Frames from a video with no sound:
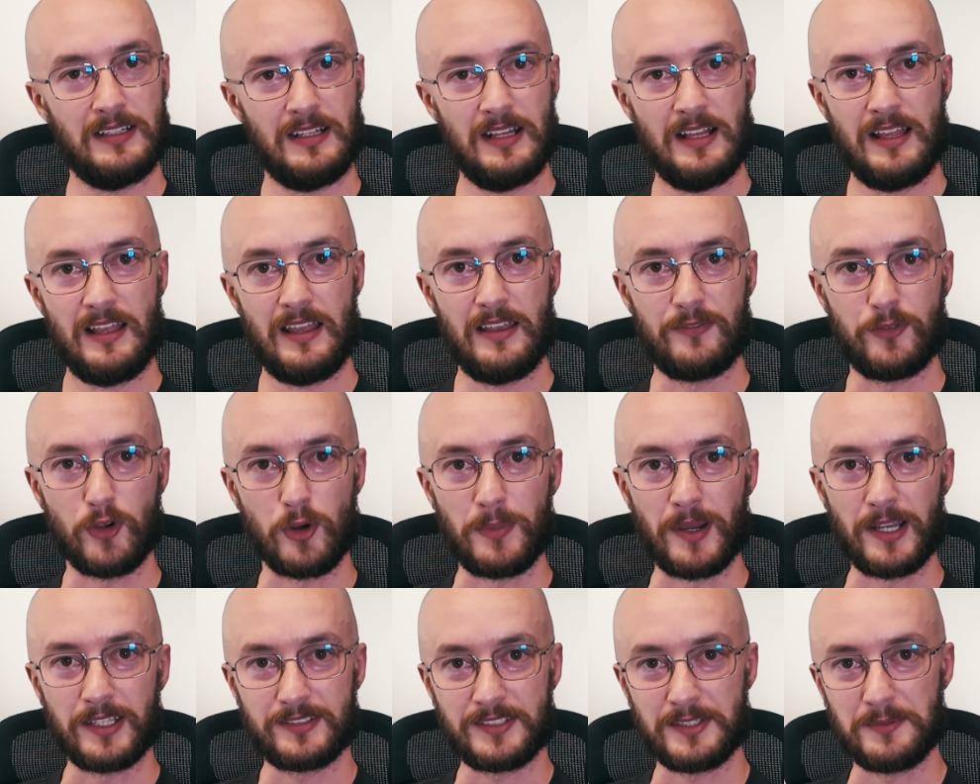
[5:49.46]
If you're
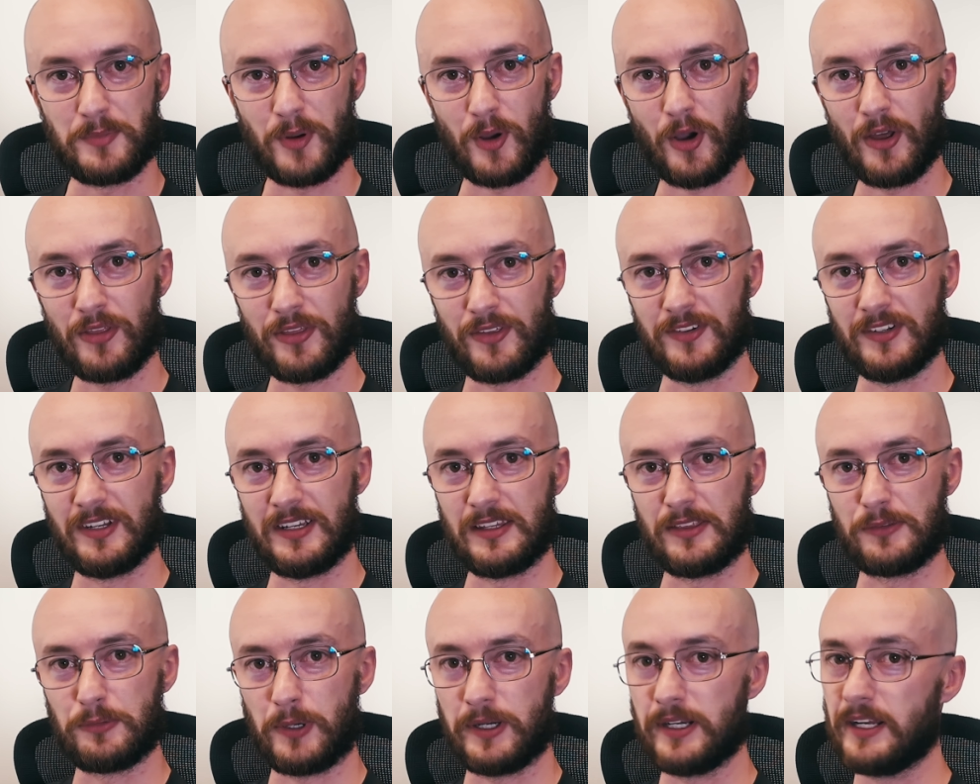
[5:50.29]
based in Perth and
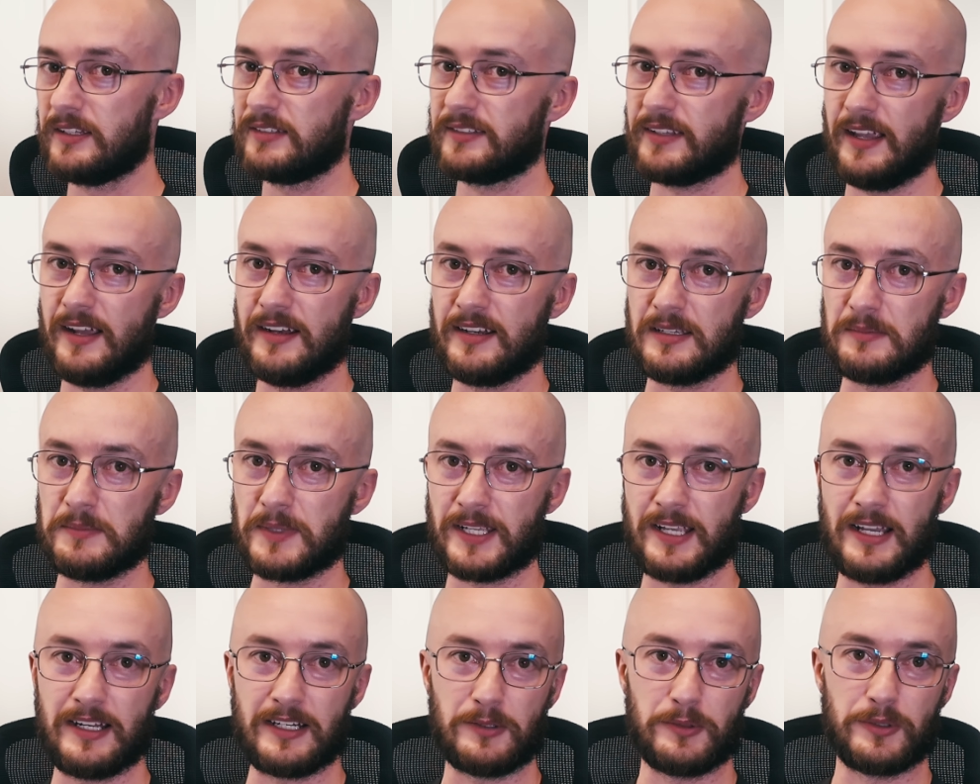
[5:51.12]
need 3D scanning,
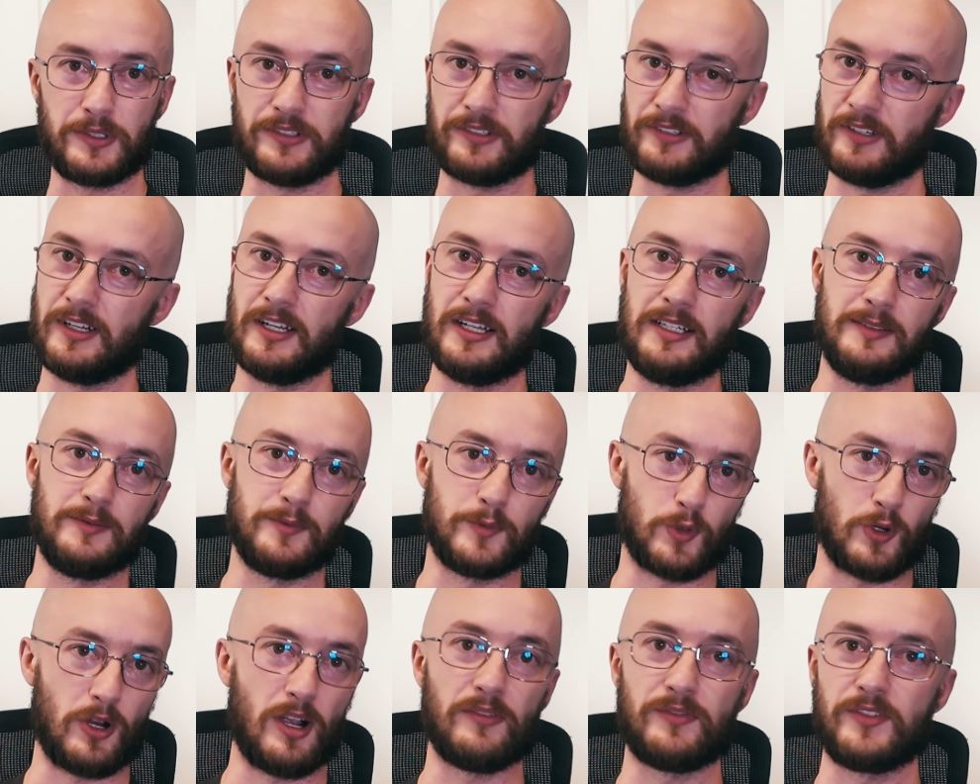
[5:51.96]
mechanical design,
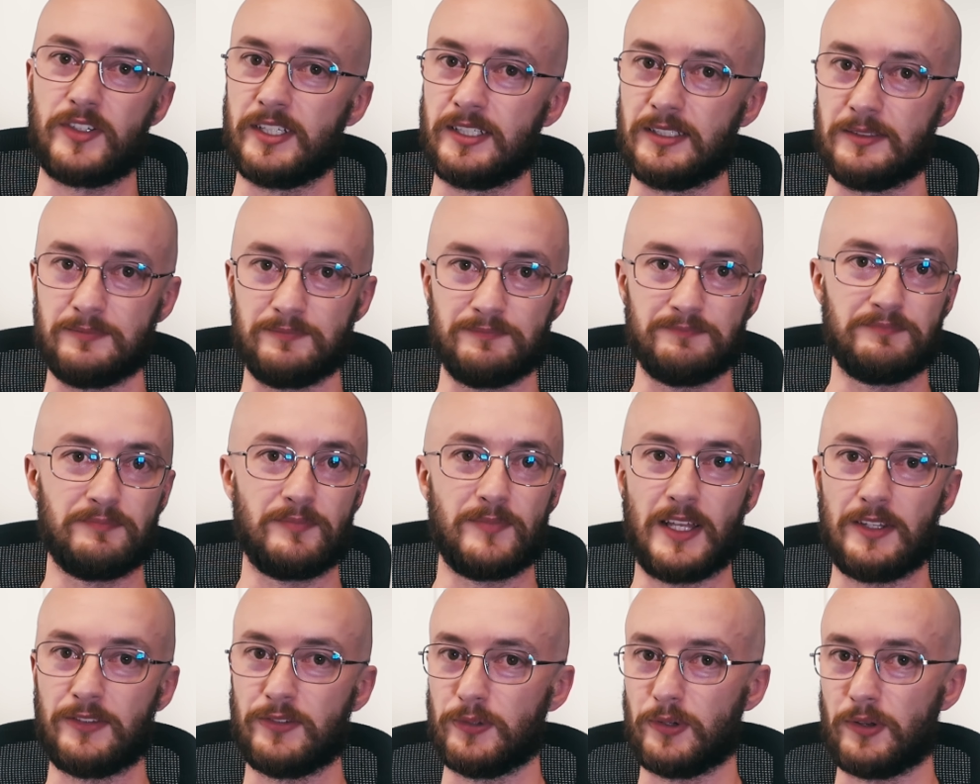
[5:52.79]
drafting,
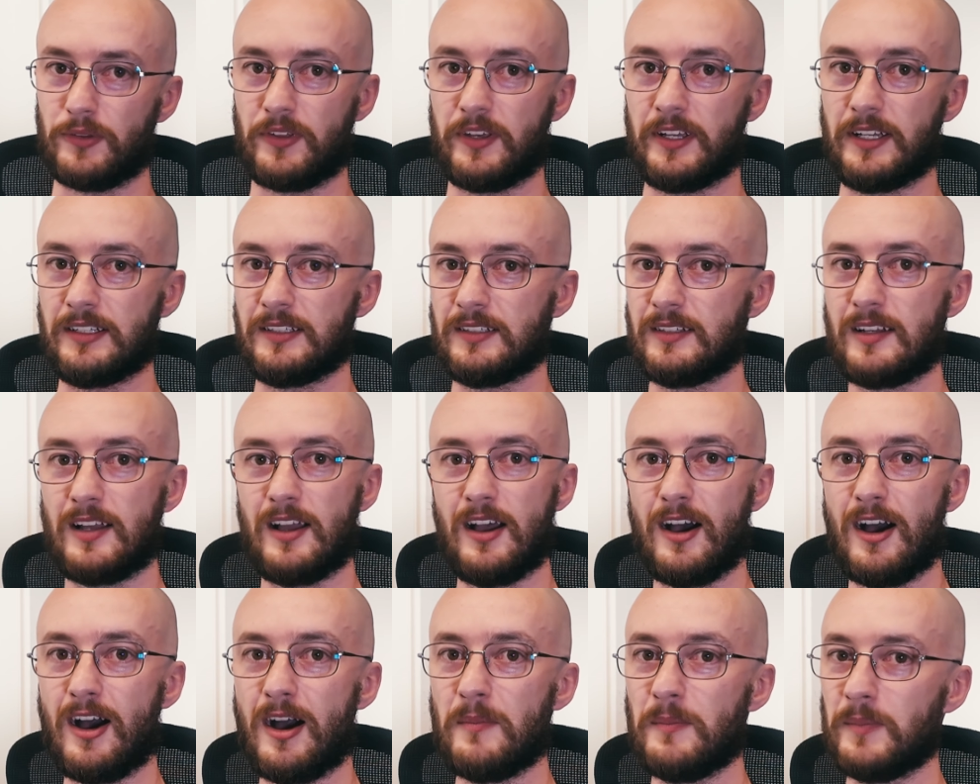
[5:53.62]
that sort of thing,
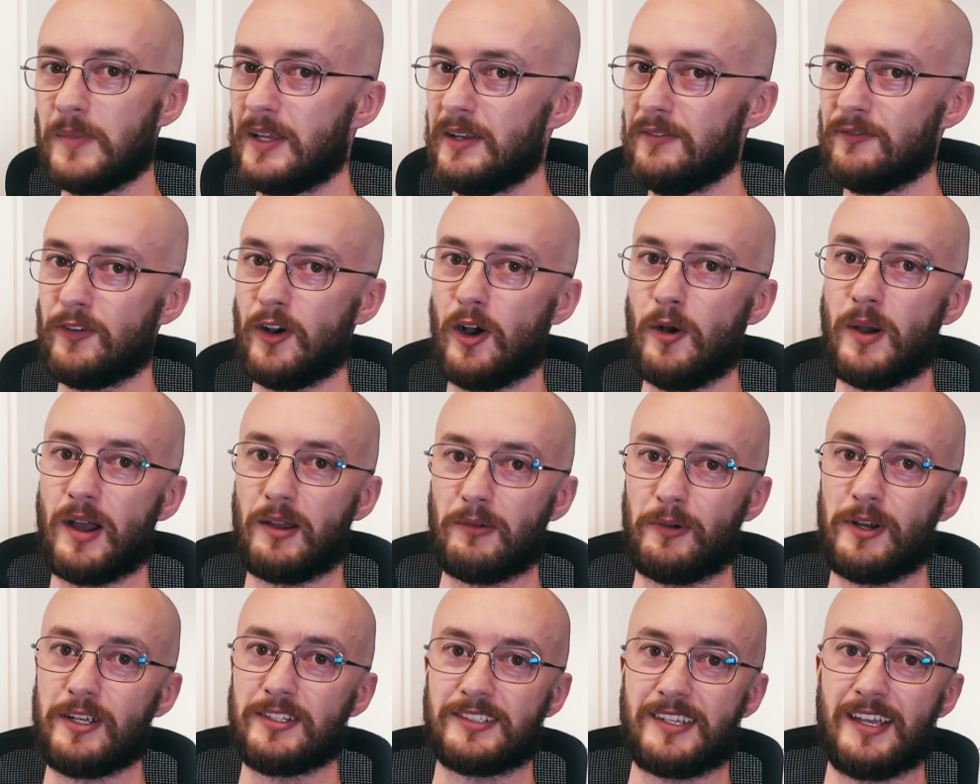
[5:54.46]

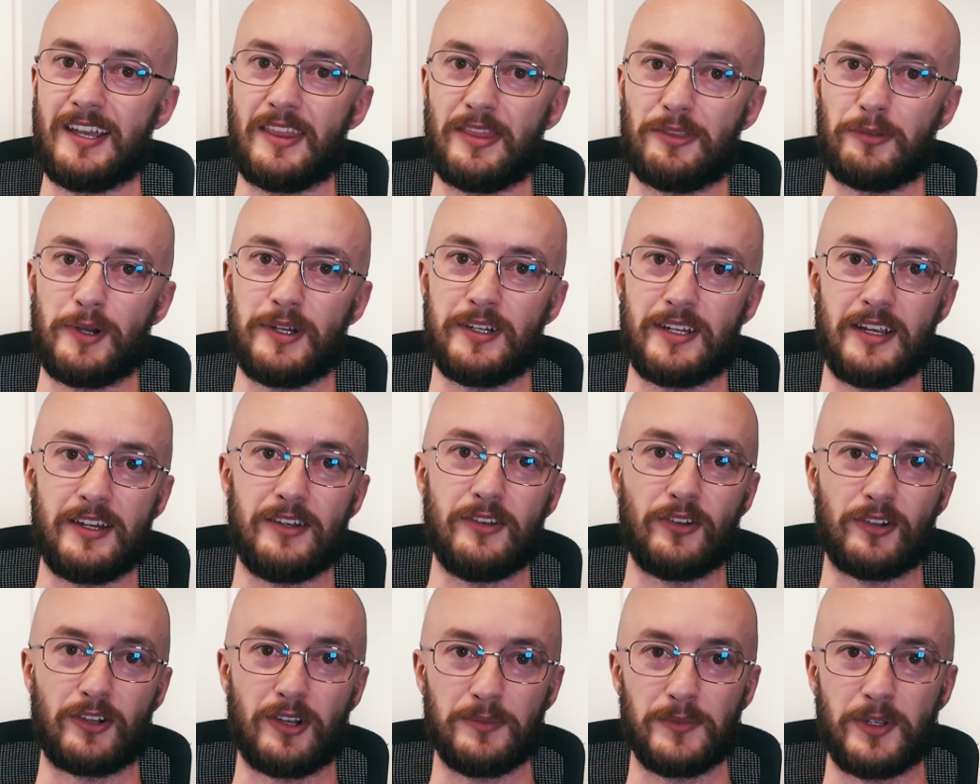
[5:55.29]

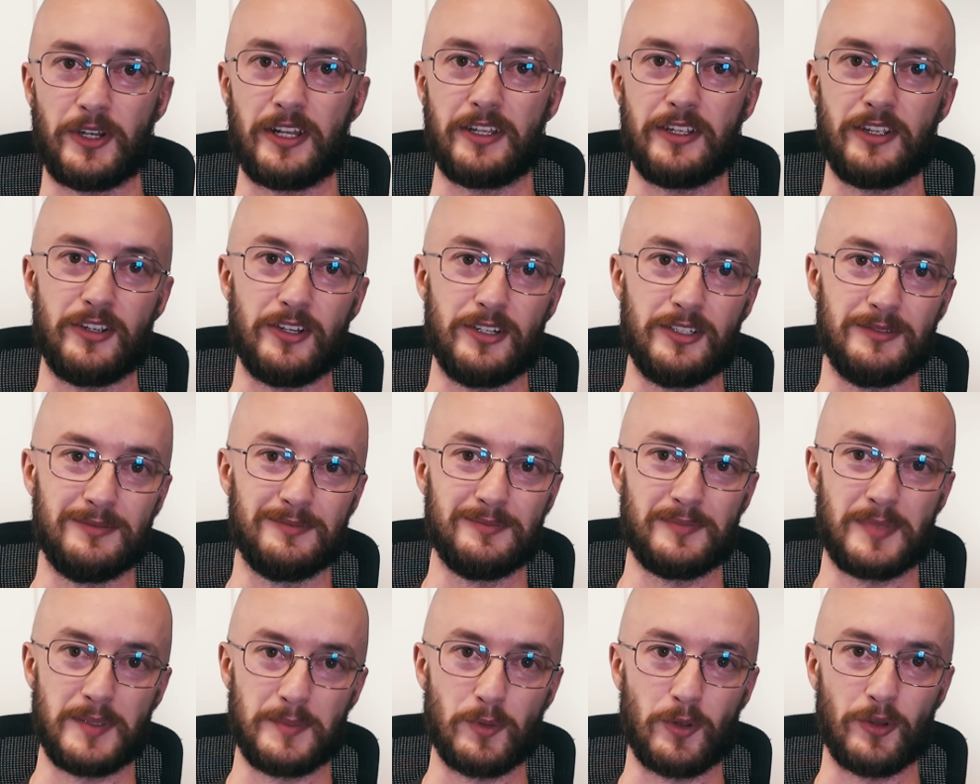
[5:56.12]
info@rescan3d.com.au.
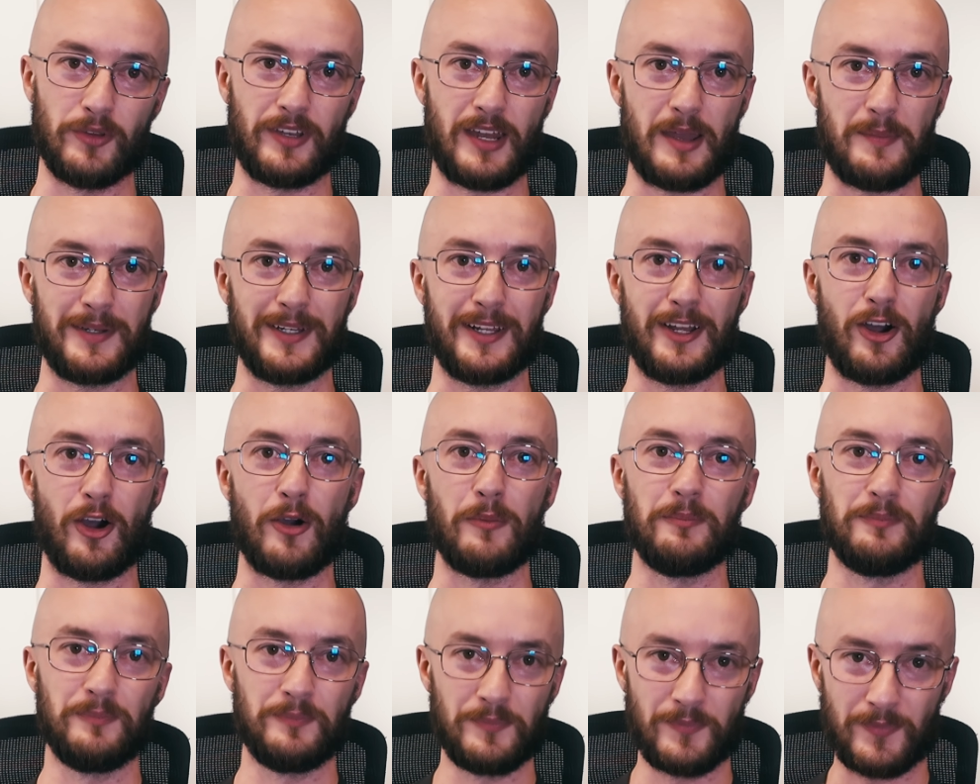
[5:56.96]
Be more than happy to
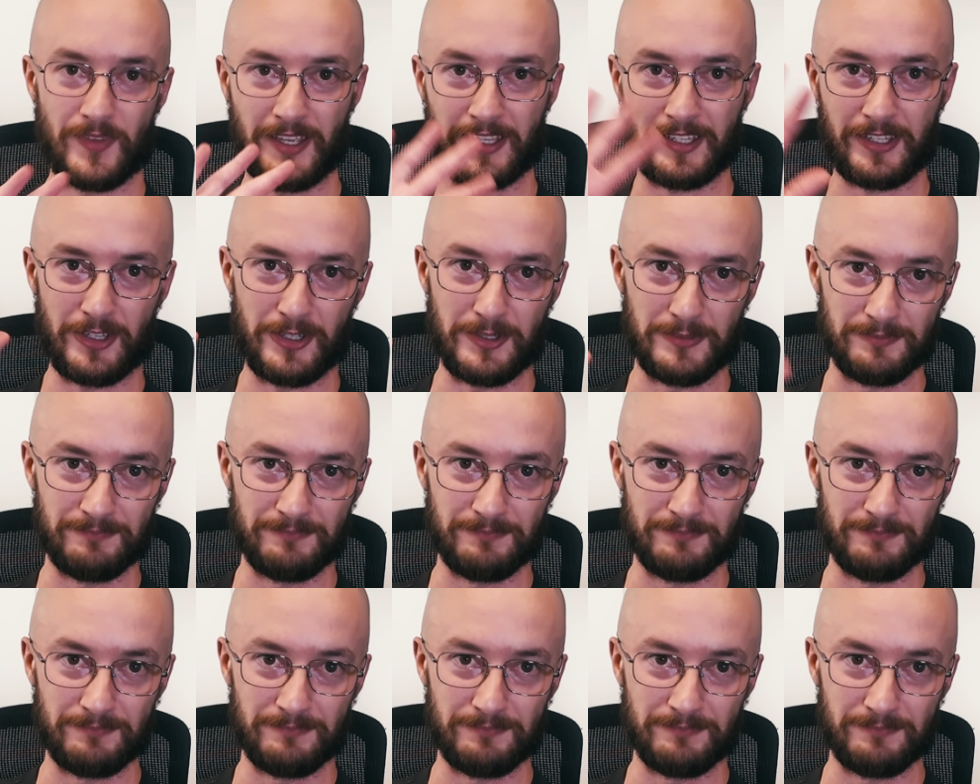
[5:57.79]
help. Thank you.